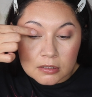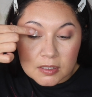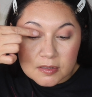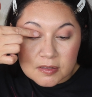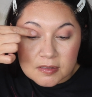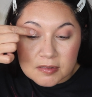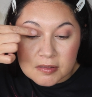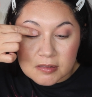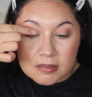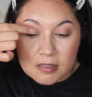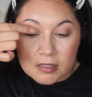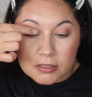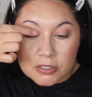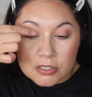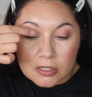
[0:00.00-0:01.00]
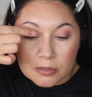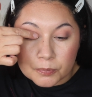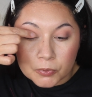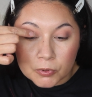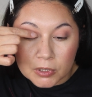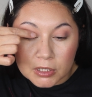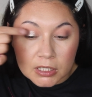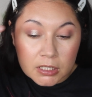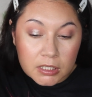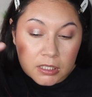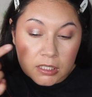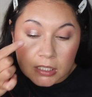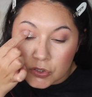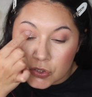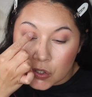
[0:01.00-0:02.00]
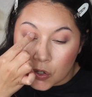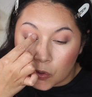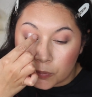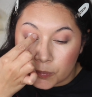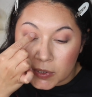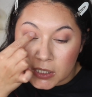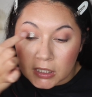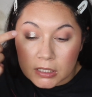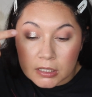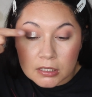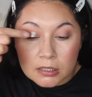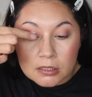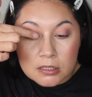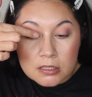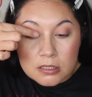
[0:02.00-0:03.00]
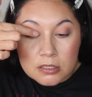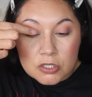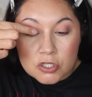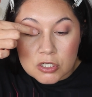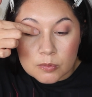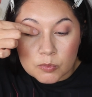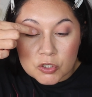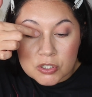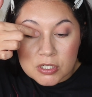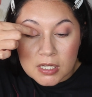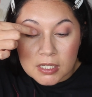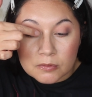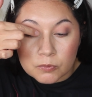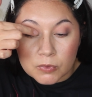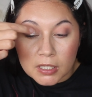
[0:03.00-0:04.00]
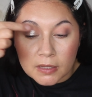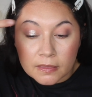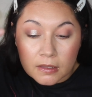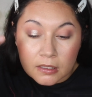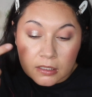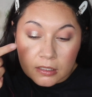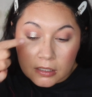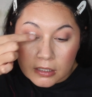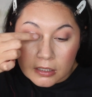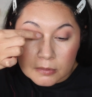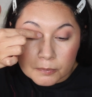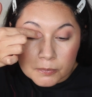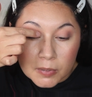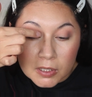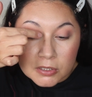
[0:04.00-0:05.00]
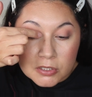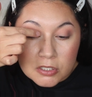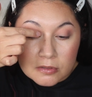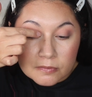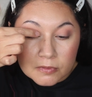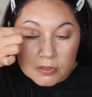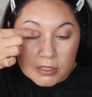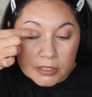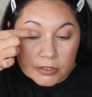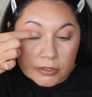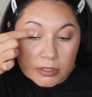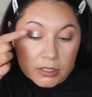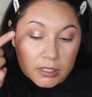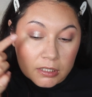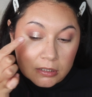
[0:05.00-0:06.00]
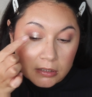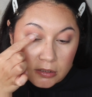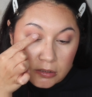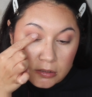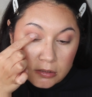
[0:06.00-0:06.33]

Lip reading: This is such a pretty taupey shimmer shade with a bunch of glitter in it.